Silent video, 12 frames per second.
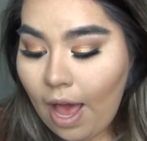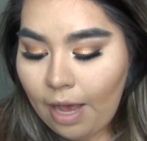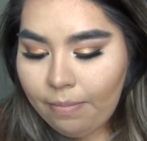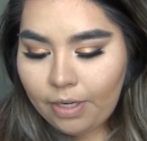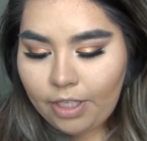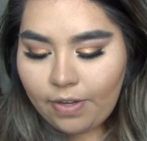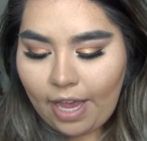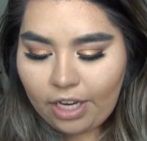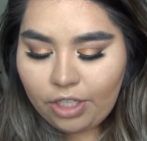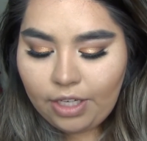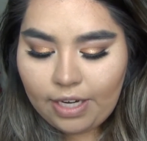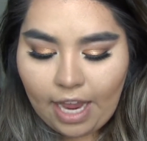I want to do
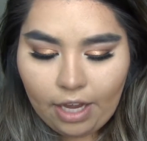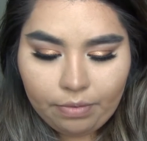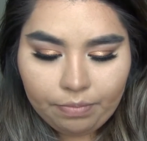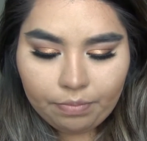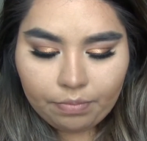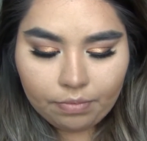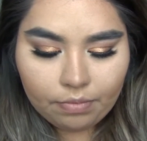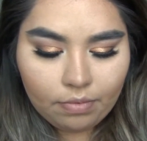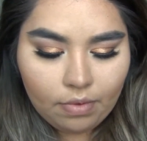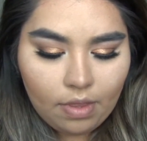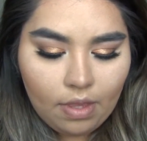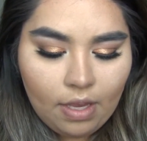actually now
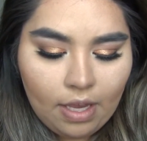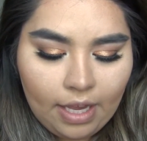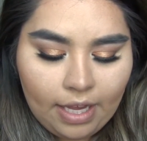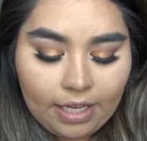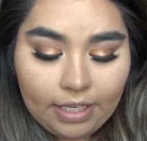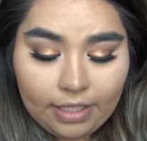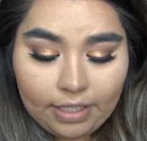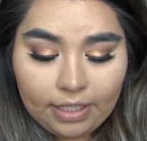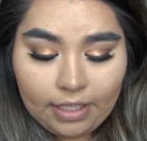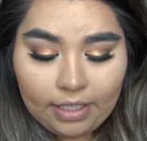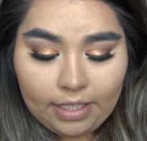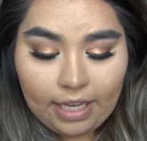
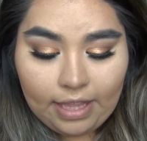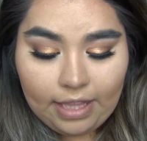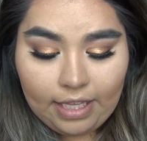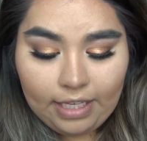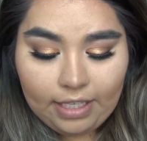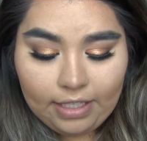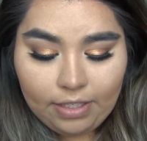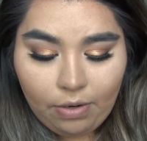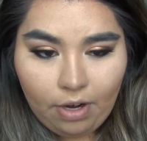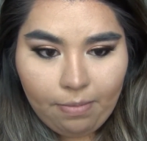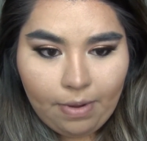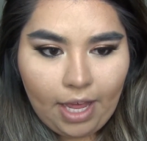is take these
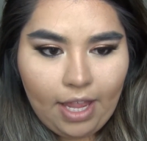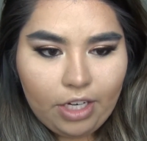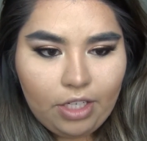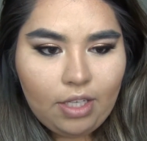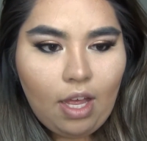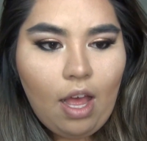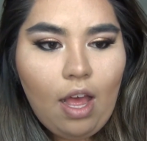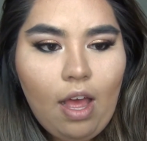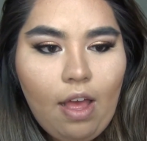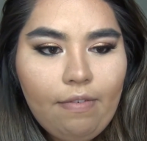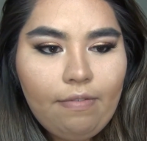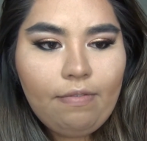horrible eyelashes
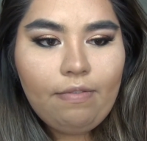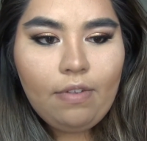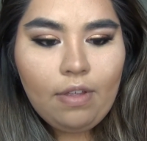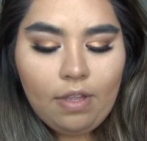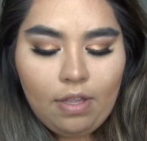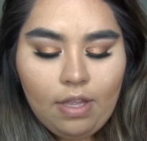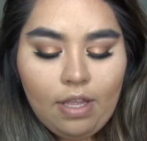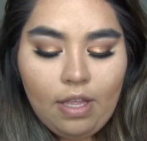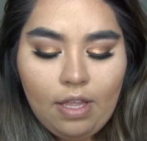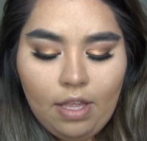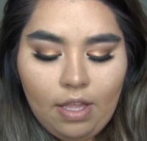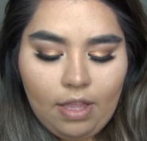off.
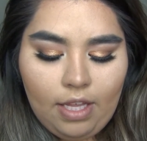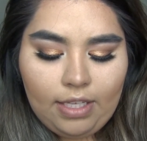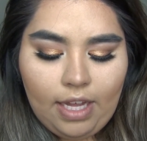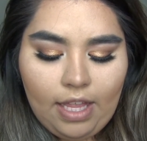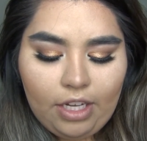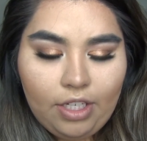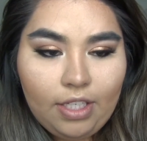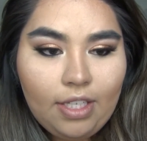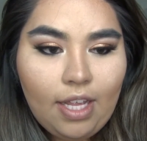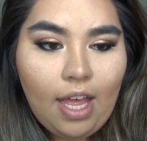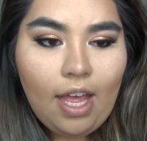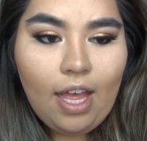These eyelashes
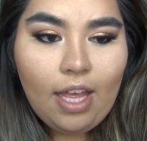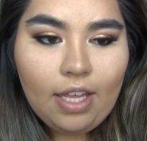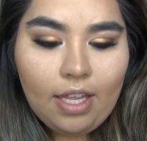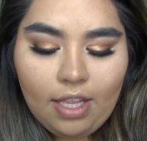suck.